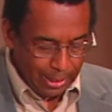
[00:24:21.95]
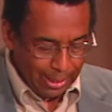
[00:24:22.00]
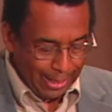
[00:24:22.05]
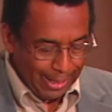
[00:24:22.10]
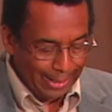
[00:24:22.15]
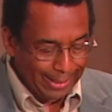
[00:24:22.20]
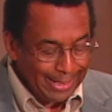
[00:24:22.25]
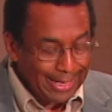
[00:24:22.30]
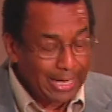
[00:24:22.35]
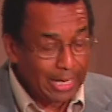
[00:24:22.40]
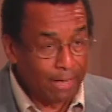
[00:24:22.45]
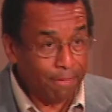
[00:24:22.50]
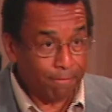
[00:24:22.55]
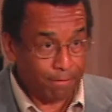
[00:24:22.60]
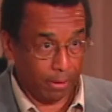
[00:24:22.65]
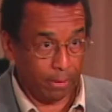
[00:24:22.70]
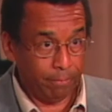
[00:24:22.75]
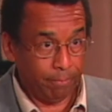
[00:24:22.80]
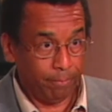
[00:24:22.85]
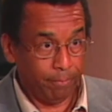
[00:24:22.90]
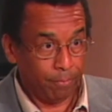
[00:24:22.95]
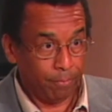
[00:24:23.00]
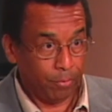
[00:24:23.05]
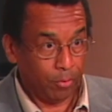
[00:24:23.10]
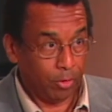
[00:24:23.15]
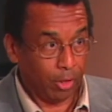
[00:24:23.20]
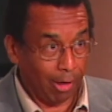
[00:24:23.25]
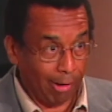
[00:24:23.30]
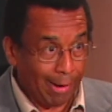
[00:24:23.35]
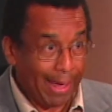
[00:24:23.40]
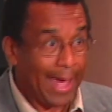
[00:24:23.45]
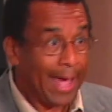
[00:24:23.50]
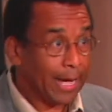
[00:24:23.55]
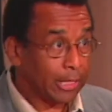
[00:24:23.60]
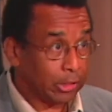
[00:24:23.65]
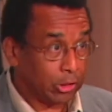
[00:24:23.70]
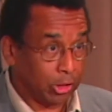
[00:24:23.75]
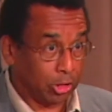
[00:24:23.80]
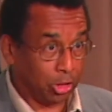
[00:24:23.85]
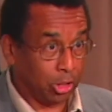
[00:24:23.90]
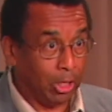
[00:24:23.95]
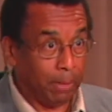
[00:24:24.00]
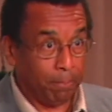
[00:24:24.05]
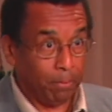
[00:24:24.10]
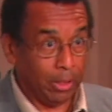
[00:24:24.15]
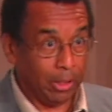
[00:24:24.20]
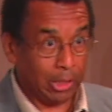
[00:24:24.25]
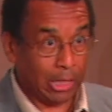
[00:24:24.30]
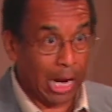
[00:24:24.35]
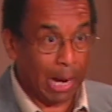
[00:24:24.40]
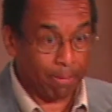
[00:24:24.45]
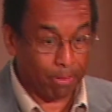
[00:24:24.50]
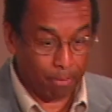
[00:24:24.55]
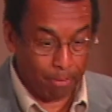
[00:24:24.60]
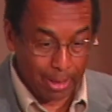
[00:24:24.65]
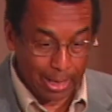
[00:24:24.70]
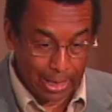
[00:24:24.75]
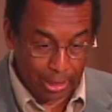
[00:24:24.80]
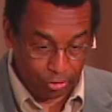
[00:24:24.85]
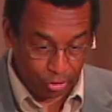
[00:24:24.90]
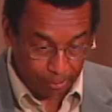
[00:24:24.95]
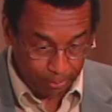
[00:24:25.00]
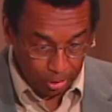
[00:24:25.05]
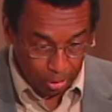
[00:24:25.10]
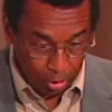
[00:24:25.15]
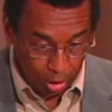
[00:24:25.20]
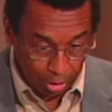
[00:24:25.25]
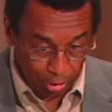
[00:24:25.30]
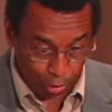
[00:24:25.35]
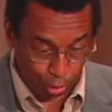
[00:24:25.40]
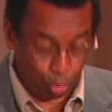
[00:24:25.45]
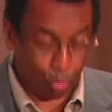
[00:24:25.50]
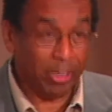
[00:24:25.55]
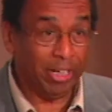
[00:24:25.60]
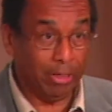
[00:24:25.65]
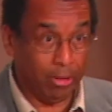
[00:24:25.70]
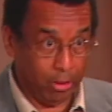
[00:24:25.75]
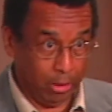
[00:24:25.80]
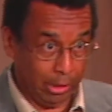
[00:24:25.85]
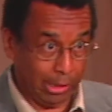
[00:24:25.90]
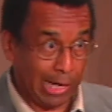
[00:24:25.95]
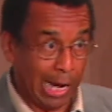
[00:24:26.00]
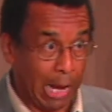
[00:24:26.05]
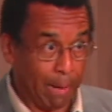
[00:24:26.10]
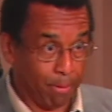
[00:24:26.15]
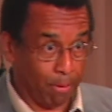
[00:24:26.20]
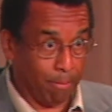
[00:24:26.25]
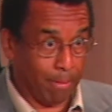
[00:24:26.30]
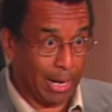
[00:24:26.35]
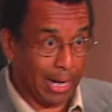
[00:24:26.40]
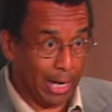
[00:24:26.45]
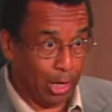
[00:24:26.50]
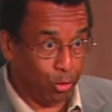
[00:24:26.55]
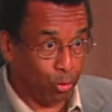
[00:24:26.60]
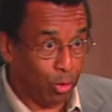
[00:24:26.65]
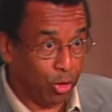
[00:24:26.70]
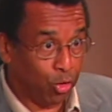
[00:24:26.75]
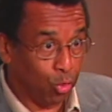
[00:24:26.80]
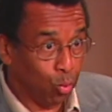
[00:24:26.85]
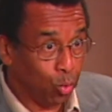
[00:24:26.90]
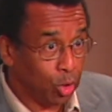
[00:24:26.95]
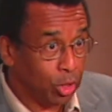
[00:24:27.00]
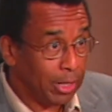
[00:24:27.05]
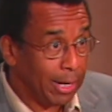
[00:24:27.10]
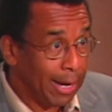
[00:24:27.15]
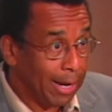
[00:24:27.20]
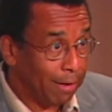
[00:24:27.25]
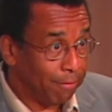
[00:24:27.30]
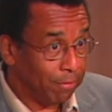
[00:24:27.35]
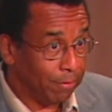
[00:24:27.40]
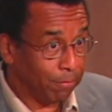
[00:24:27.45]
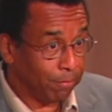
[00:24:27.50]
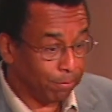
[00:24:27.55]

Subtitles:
and even the last attempt at compromise, something called the Crittenden Compromise, which would have,